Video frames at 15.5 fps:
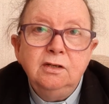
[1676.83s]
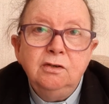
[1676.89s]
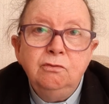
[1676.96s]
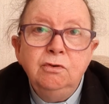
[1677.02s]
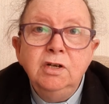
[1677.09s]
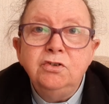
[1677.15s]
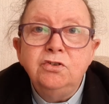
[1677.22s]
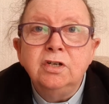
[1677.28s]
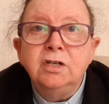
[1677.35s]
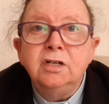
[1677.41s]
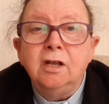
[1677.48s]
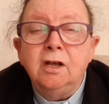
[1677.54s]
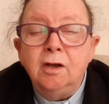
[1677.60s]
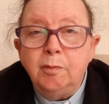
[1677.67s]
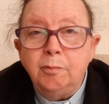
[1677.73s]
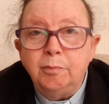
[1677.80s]
reaching
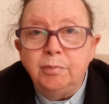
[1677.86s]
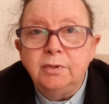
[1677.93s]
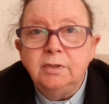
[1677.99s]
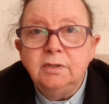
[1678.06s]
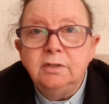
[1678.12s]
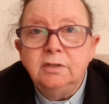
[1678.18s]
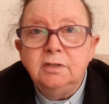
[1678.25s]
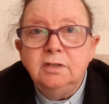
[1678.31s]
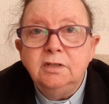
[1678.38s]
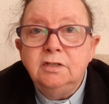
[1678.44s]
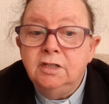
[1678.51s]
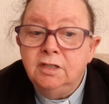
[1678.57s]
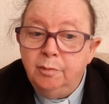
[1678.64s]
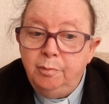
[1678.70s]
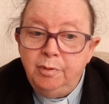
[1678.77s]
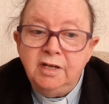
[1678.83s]
up to
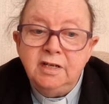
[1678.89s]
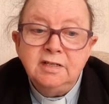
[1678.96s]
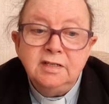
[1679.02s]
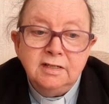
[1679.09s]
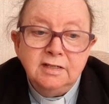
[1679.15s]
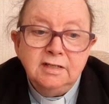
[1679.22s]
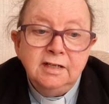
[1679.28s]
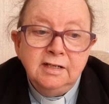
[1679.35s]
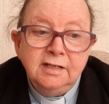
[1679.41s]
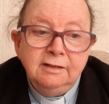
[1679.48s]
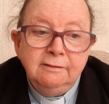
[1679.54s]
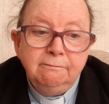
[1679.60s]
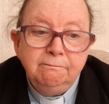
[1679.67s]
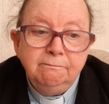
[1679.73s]
the present day.